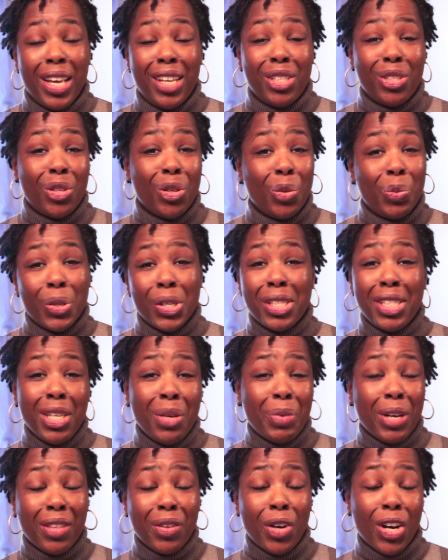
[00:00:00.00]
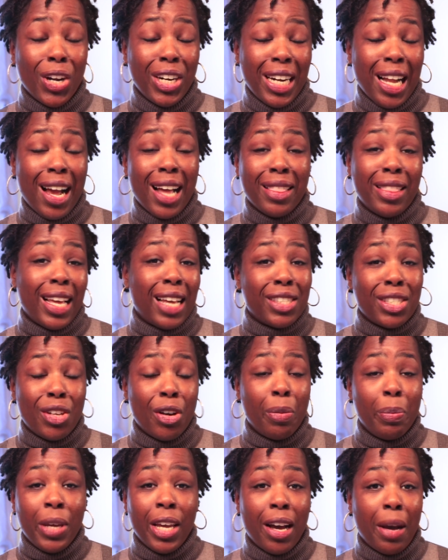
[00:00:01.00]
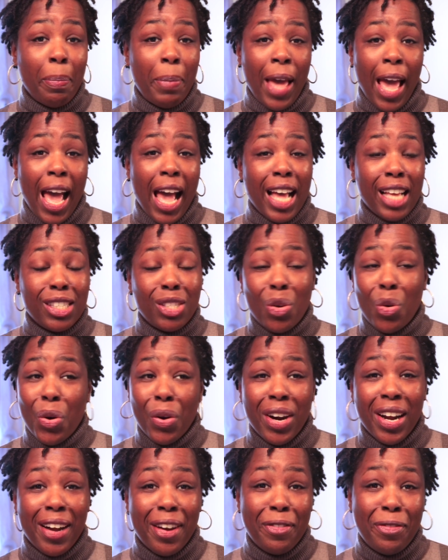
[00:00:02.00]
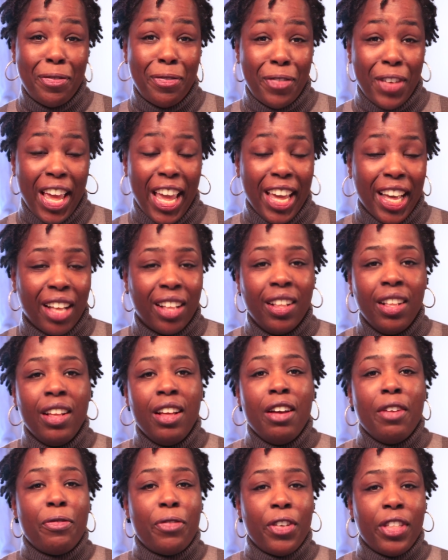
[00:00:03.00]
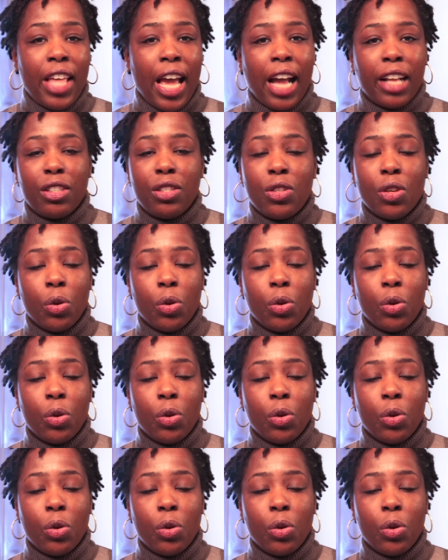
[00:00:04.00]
And so we'll see whether or not that's going to be a pass or a fail for that.